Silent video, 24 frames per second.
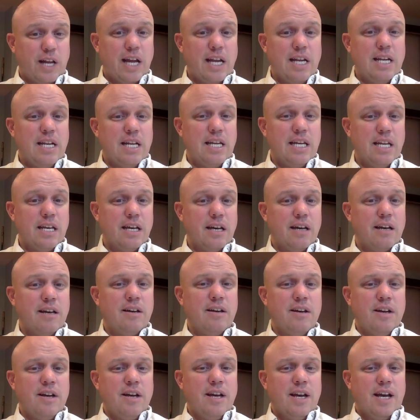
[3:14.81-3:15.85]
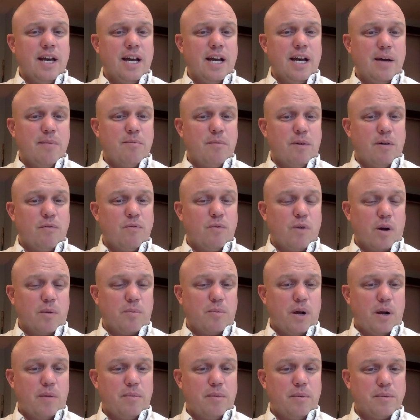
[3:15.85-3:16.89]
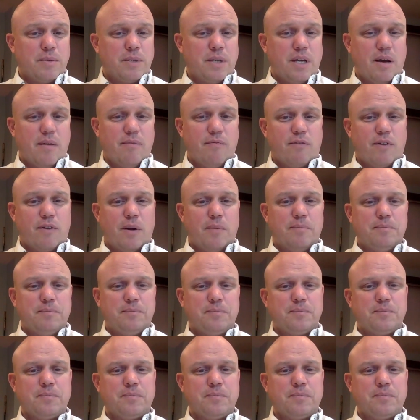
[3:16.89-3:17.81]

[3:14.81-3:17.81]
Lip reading: idea of where problems come from.